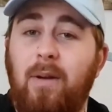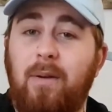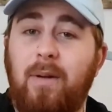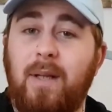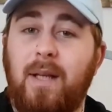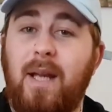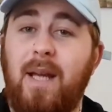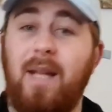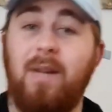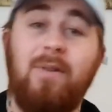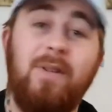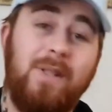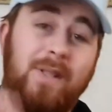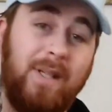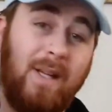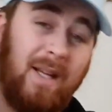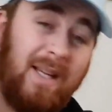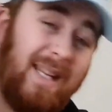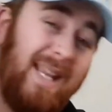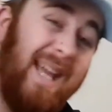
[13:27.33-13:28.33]
Okay, there is
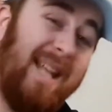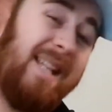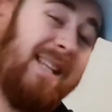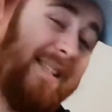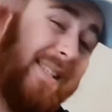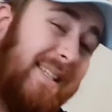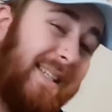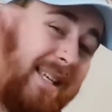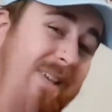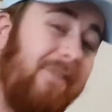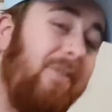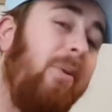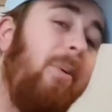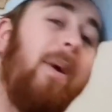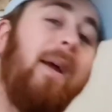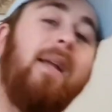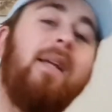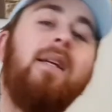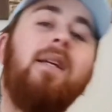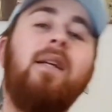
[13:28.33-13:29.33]
again, there's a
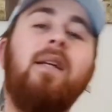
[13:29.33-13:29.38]
giveaway.